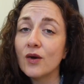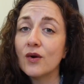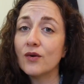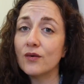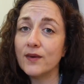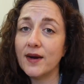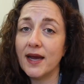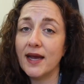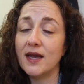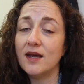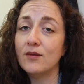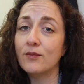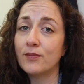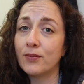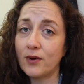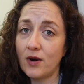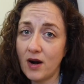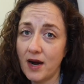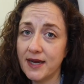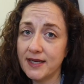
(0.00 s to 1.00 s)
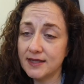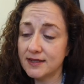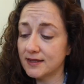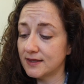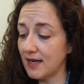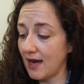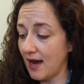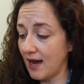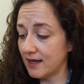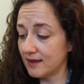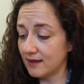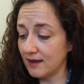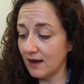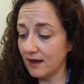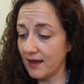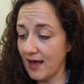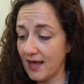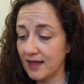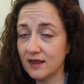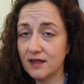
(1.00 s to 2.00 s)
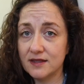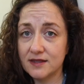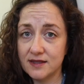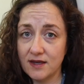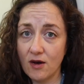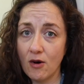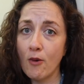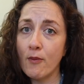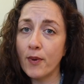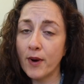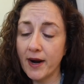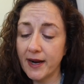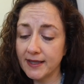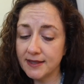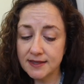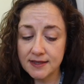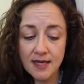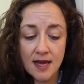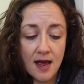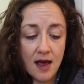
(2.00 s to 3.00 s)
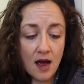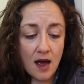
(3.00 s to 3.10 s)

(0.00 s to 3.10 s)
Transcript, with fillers: great price at, at the sale price.